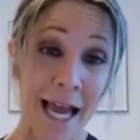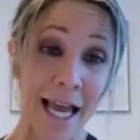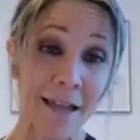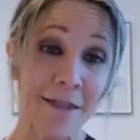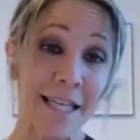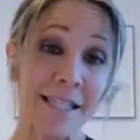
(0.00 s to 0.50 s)

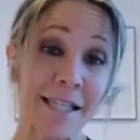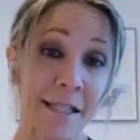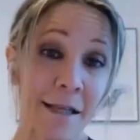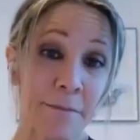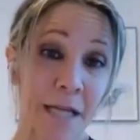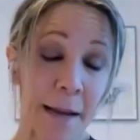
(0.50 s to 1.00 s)
And this is
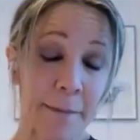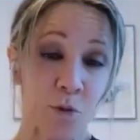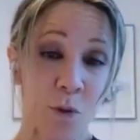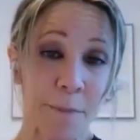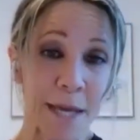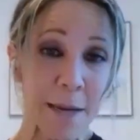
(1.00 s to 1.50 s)
sometimes
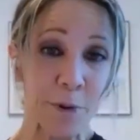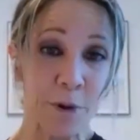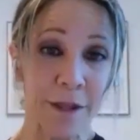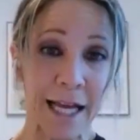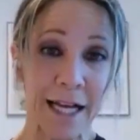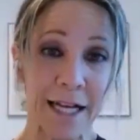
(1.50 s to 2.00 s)
what people
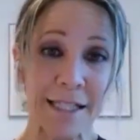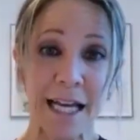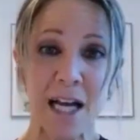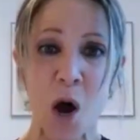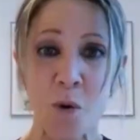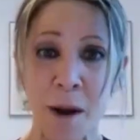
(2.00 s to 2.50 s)
think. It's
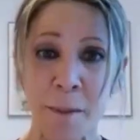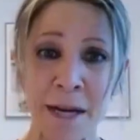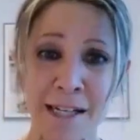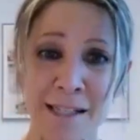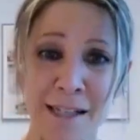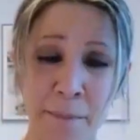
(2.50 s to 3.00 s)
like, oh, I'm
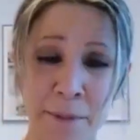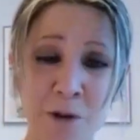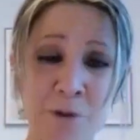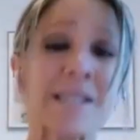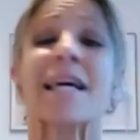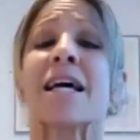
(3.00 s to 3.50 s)
going to stop
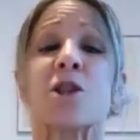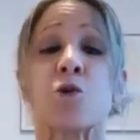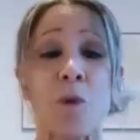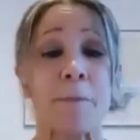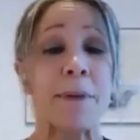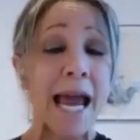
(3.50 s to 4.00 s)
using it. The
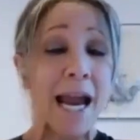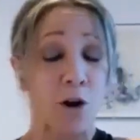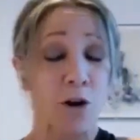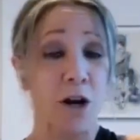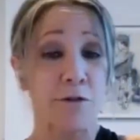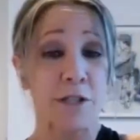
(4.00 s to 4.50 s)

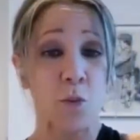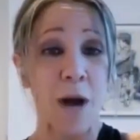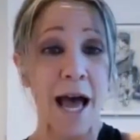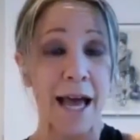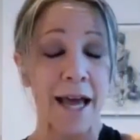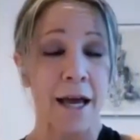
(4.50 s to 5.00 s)
repair goes
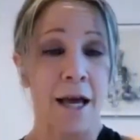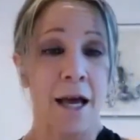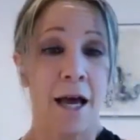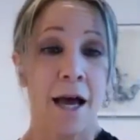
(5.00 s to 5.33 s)
away.